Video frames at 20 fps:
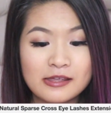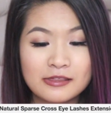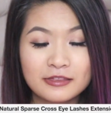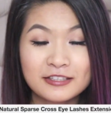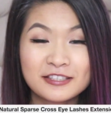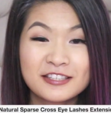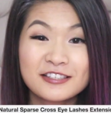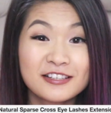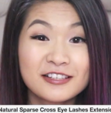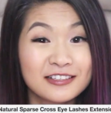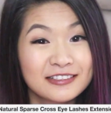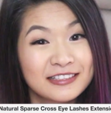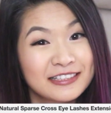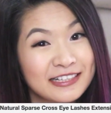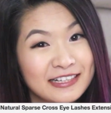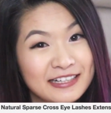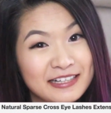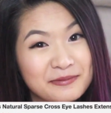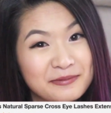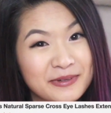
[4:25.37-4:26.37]
This is all in
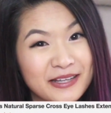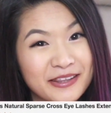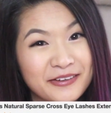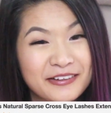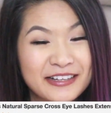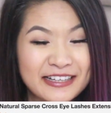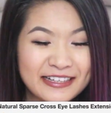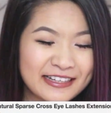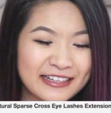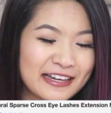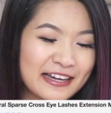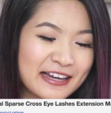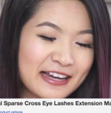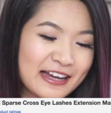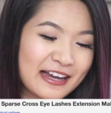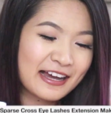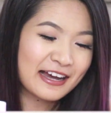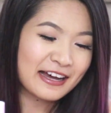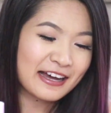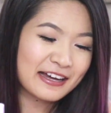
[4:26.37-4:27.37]
Canadian, by the way.
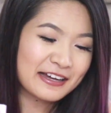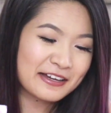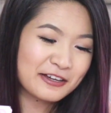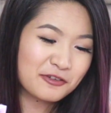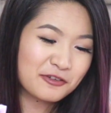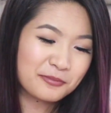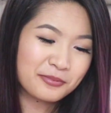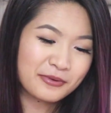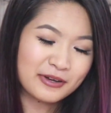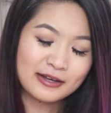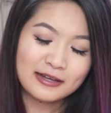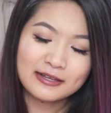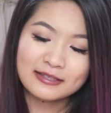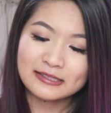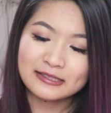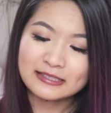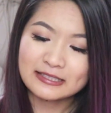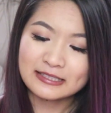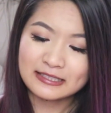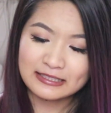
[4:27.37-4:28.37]
Uh,
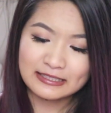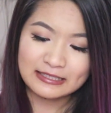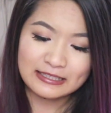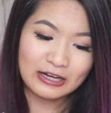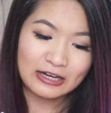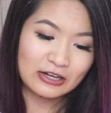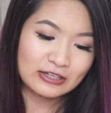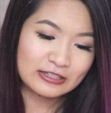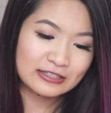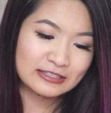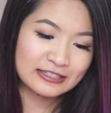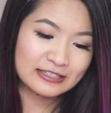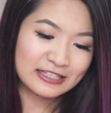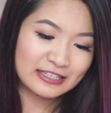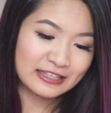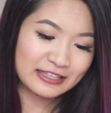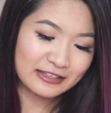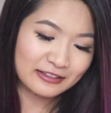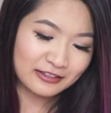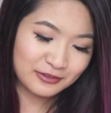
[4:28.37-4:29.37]
but
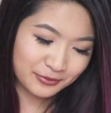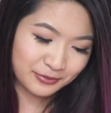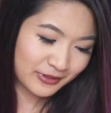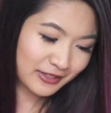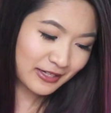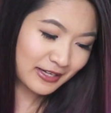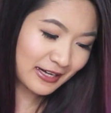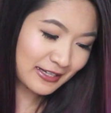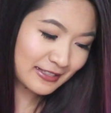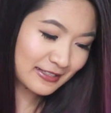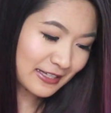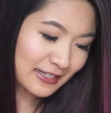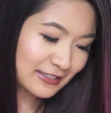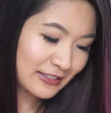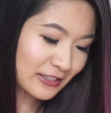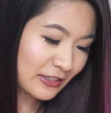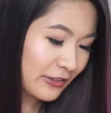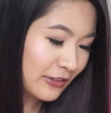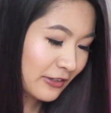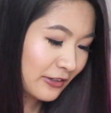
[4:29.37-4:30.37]
honestly, they look pretty
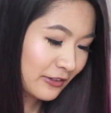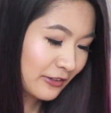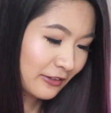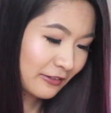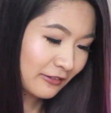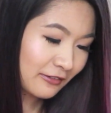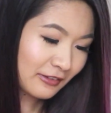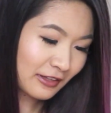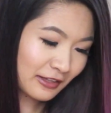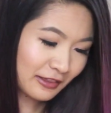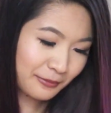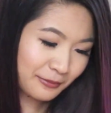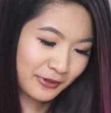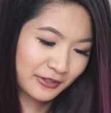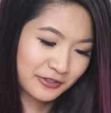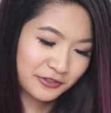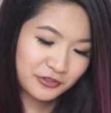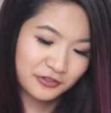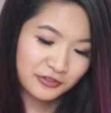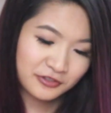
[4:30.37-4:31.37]
identical. The
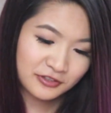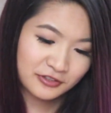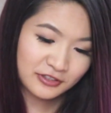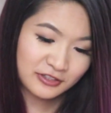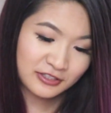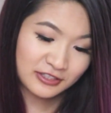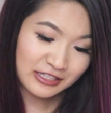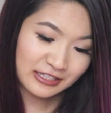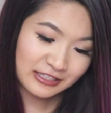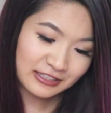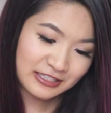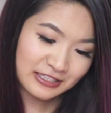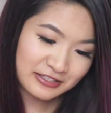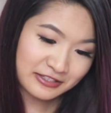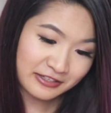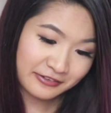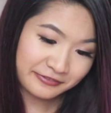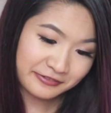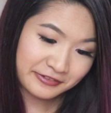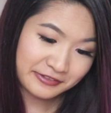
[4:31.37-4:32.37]
pictures look slightly
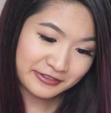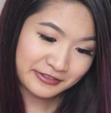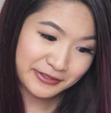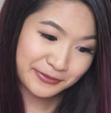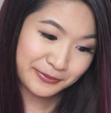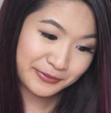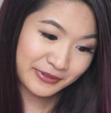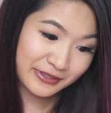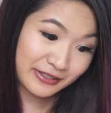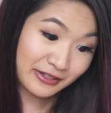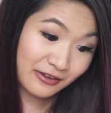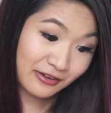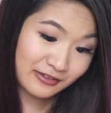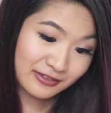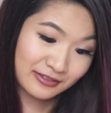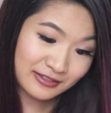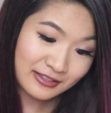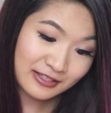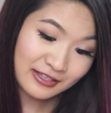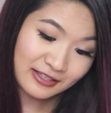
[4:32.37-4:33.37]
different, but
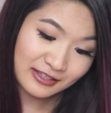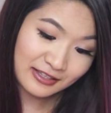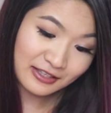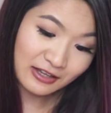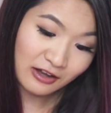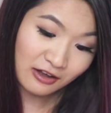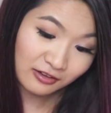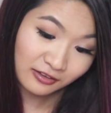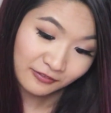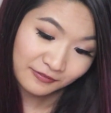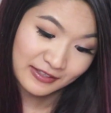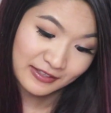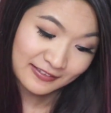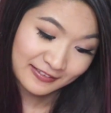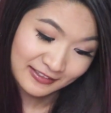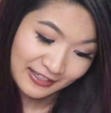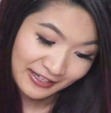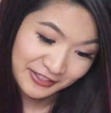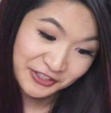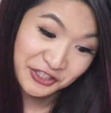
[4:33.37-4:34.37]
honestly, the, all of
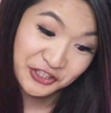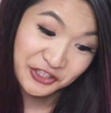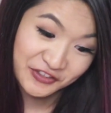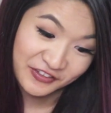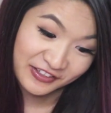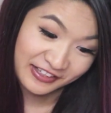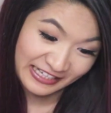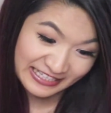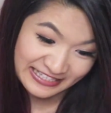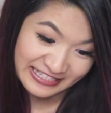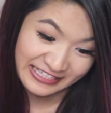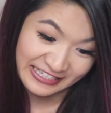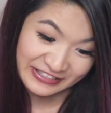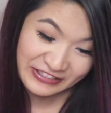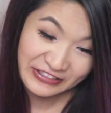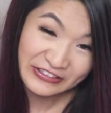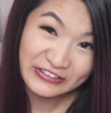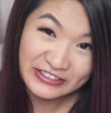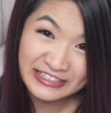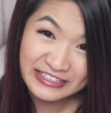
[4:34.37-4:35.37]
these lashes look
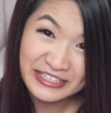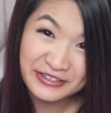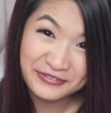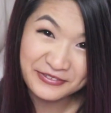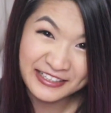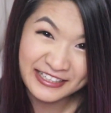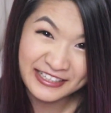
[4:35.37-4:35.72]
identical to